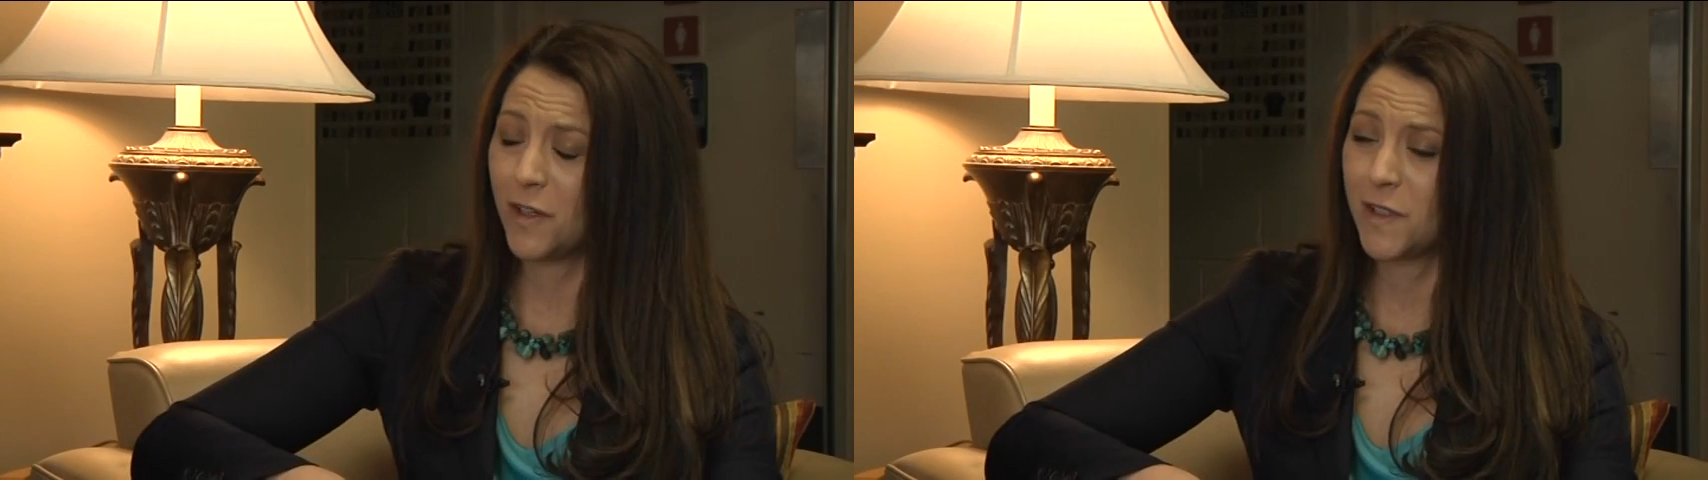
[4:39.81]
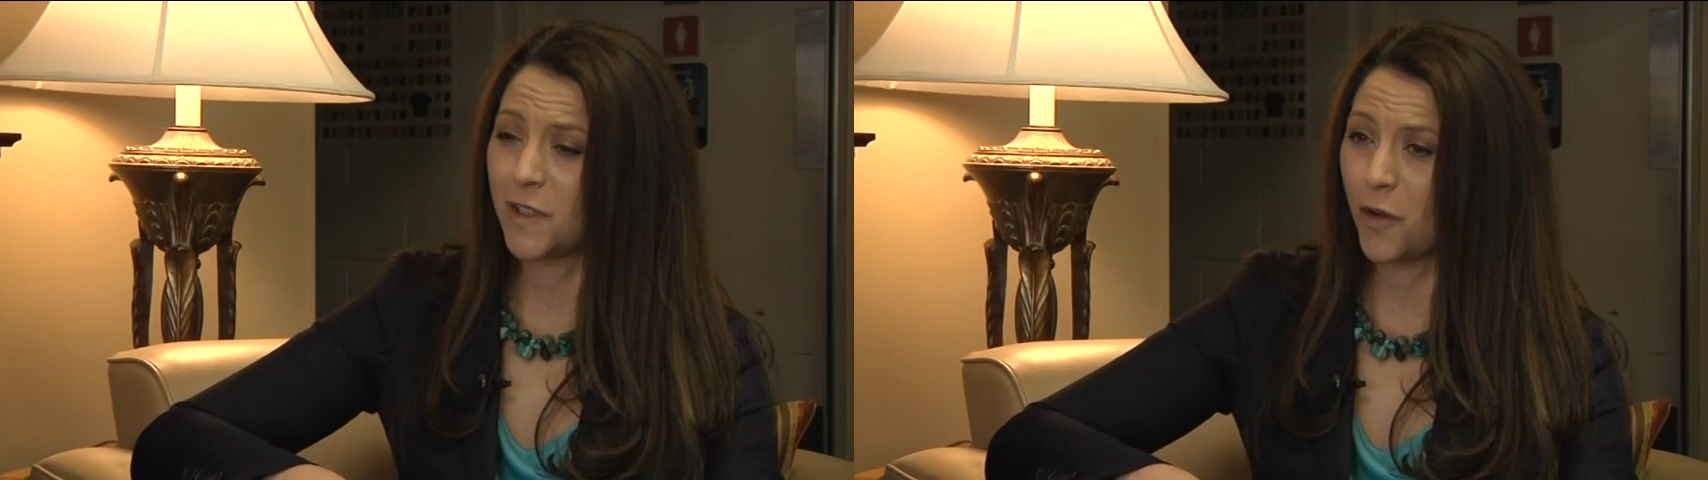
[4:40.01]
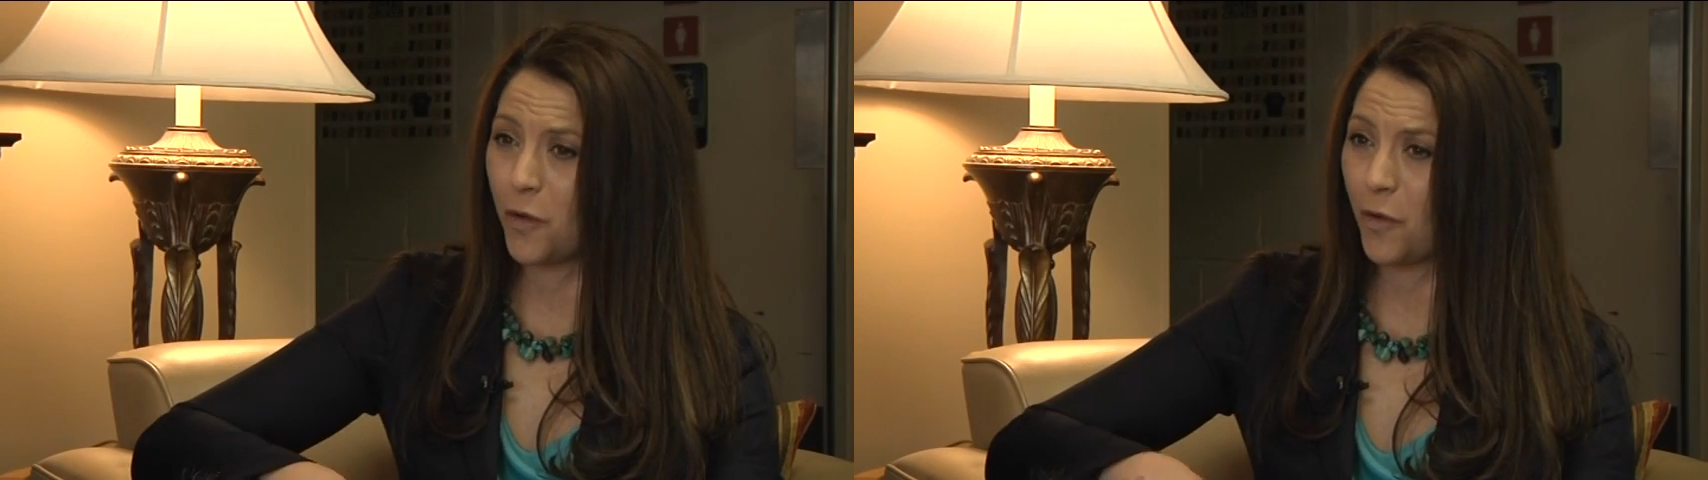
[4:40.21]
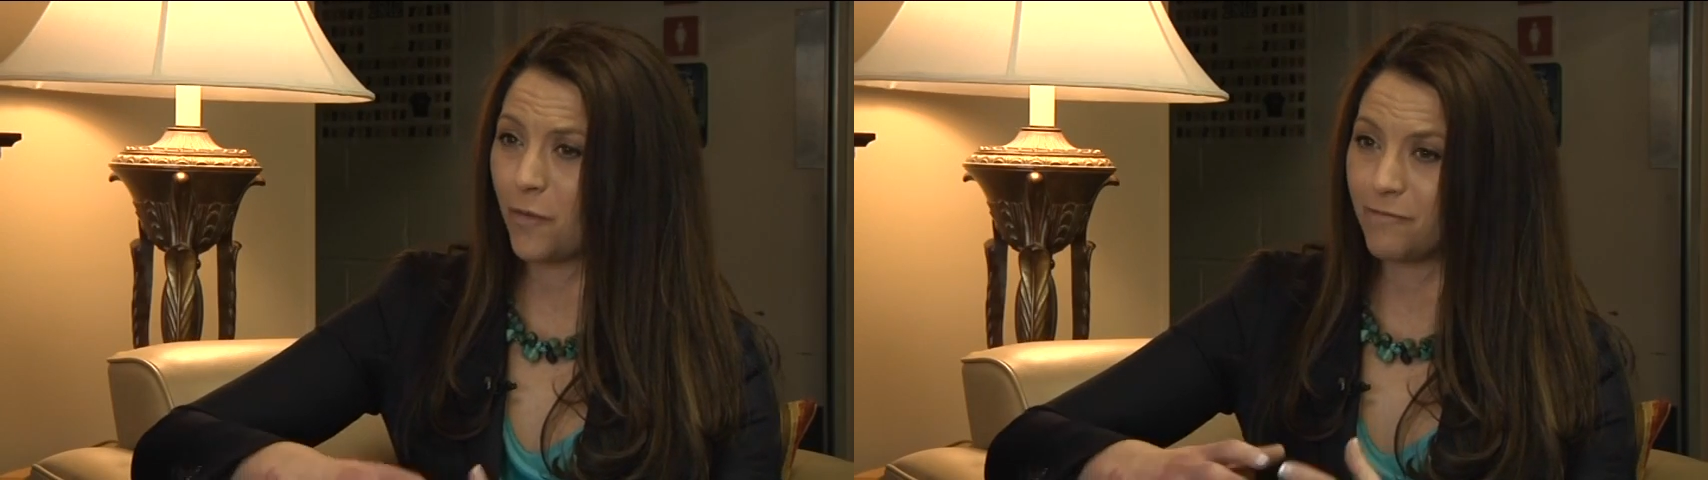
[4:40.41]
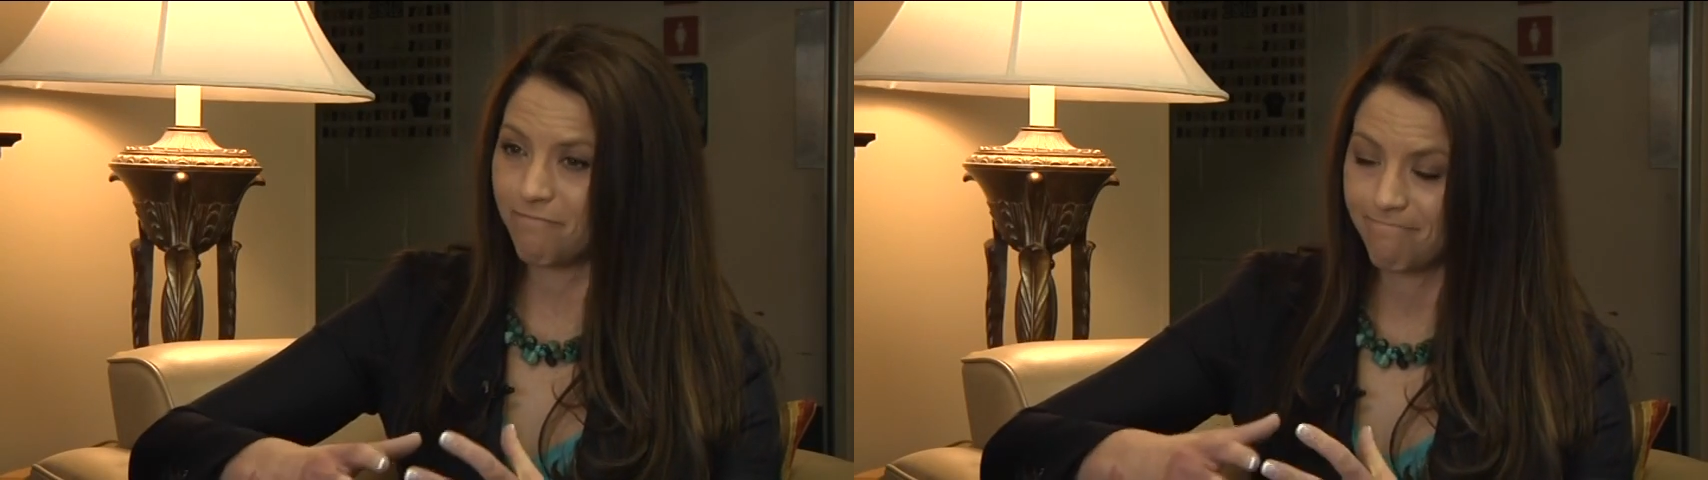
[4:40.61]
so,
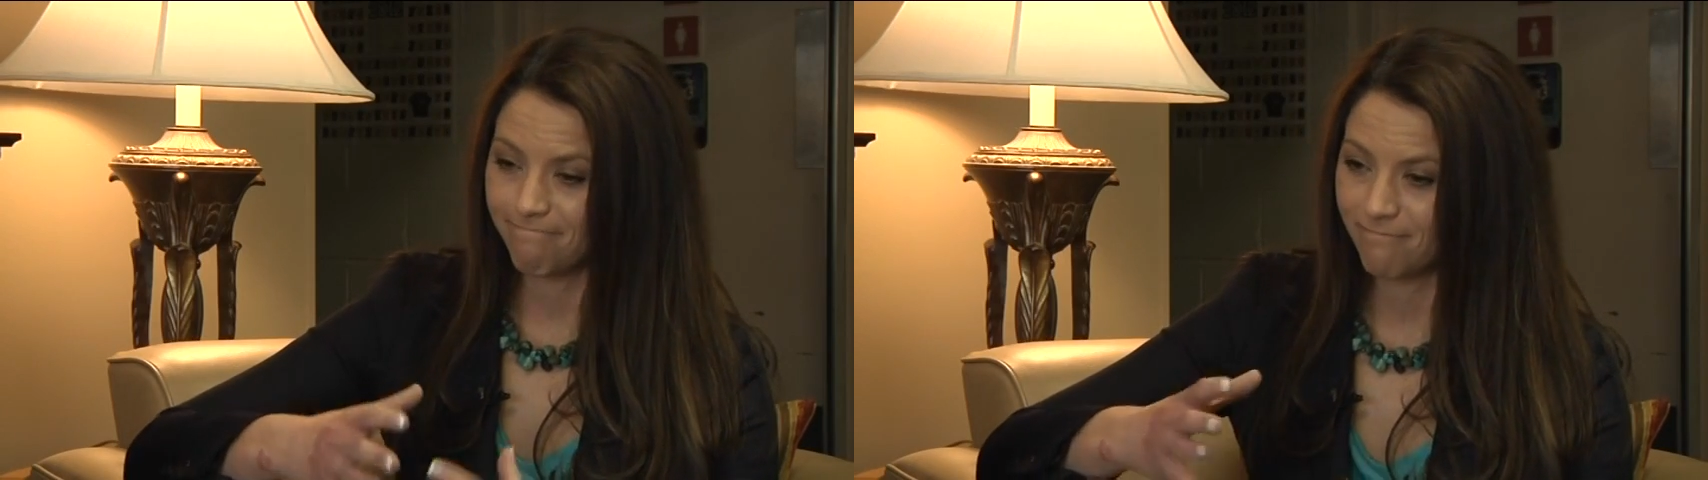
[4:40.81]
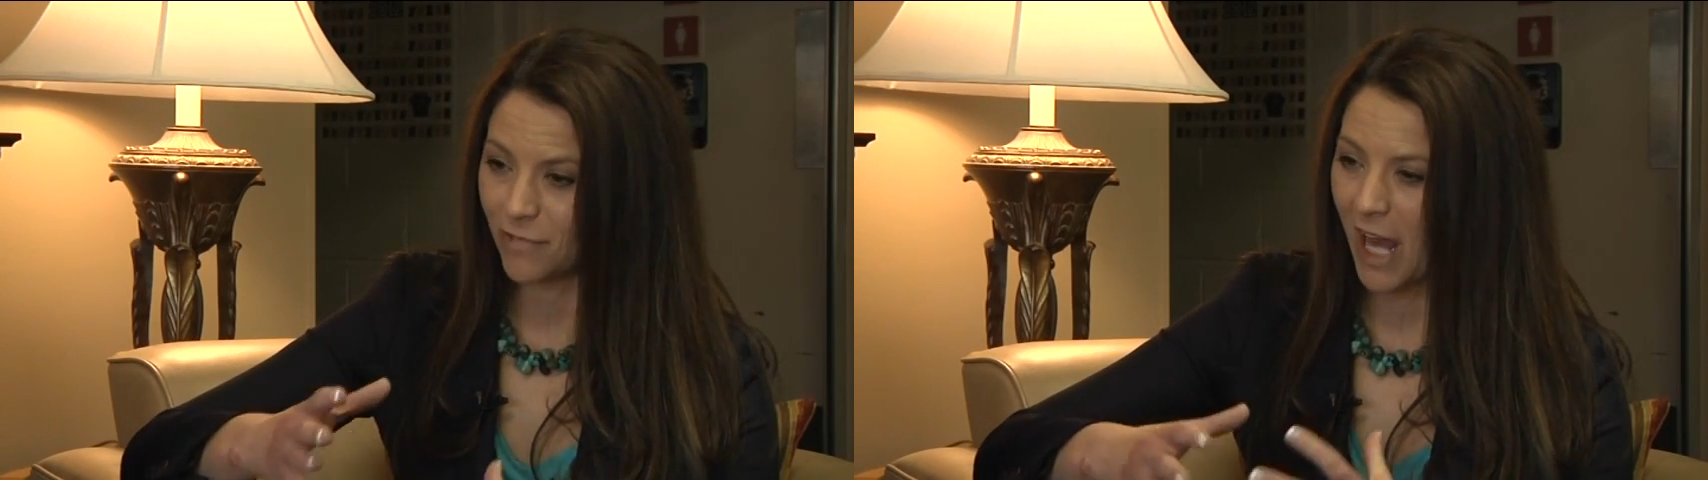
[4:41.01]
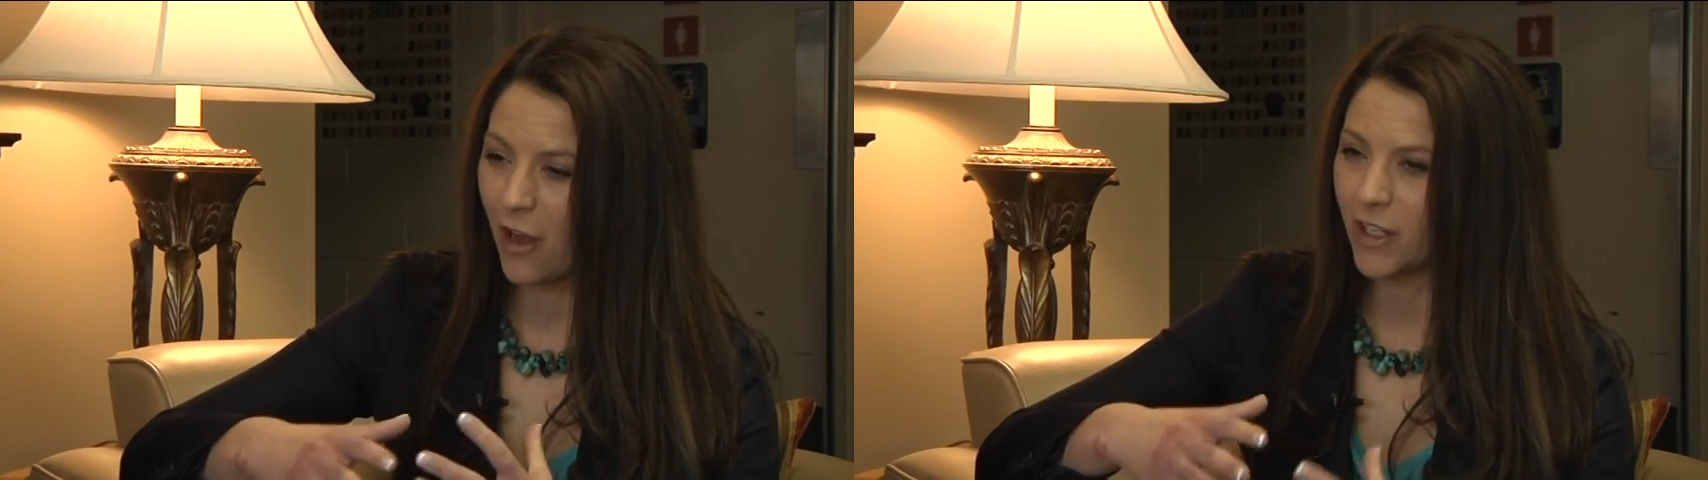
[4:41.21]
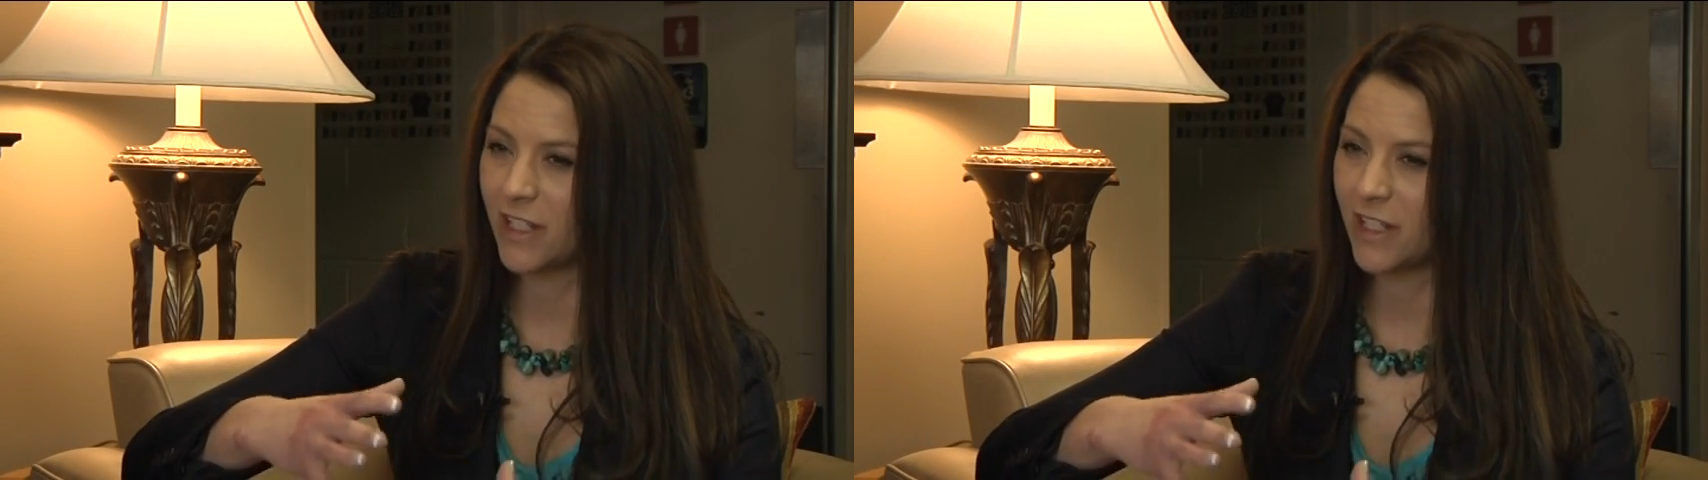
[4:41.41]
how